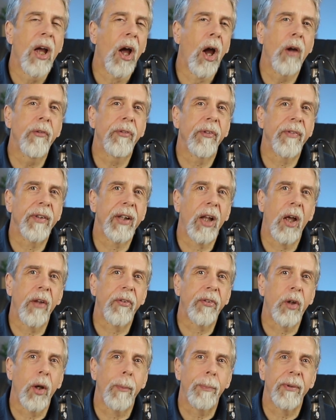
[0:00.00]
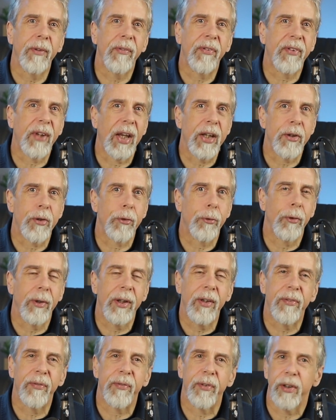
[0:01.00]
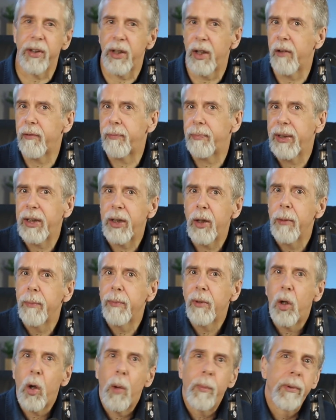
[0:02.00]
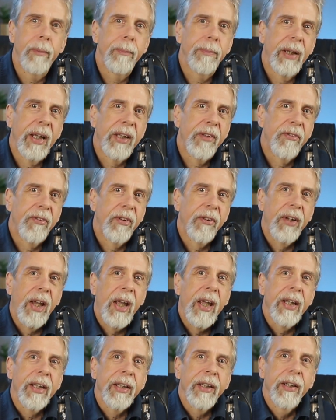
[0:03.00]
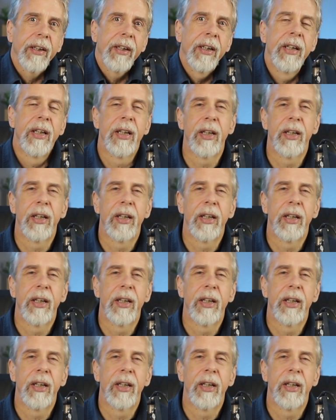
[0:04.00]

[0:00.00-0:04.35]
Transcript: over the last couple of centuries that have become commonplace today.